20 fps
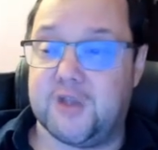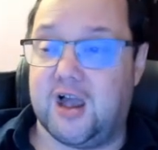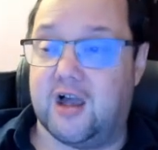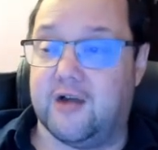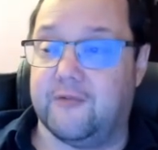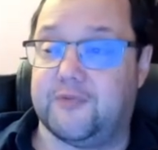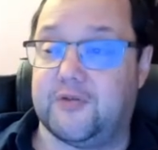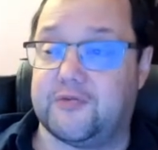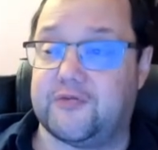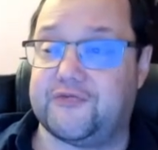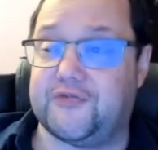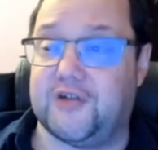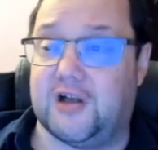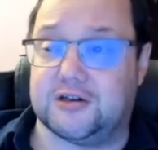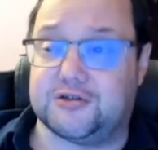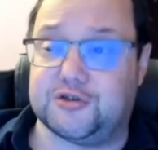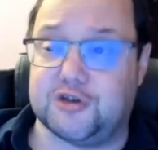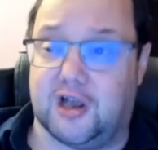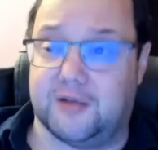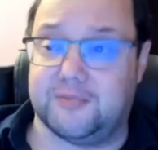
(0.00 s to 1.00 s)
and for the
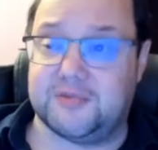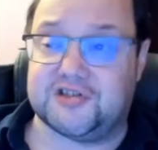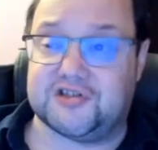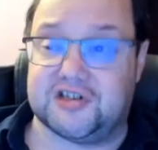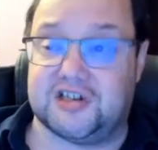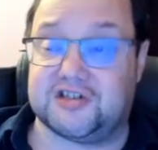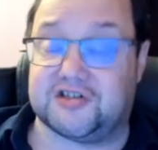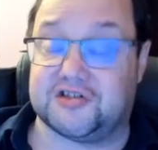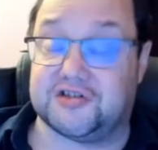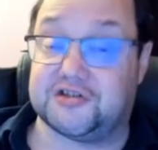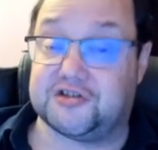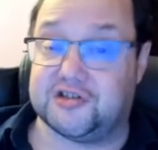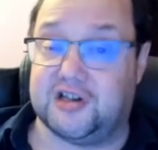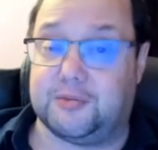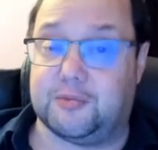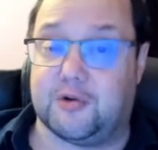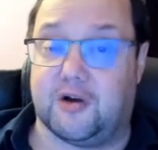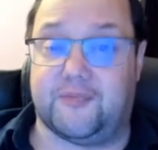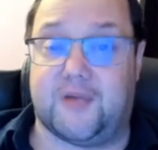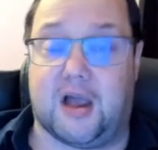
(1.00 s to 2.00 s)
first time this season
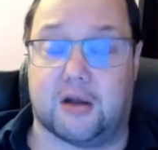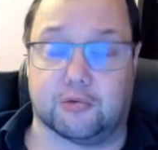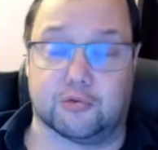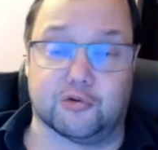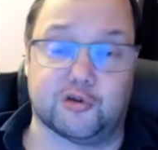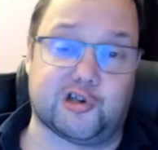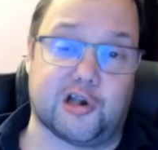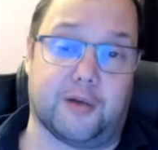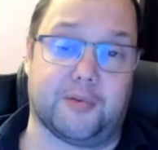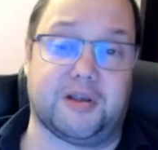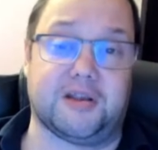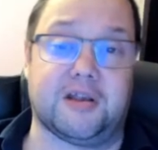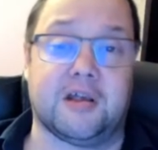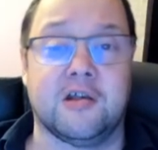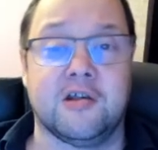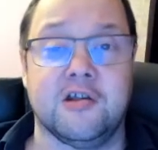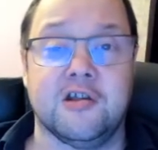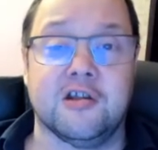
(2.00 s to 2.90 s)
see what they're all showing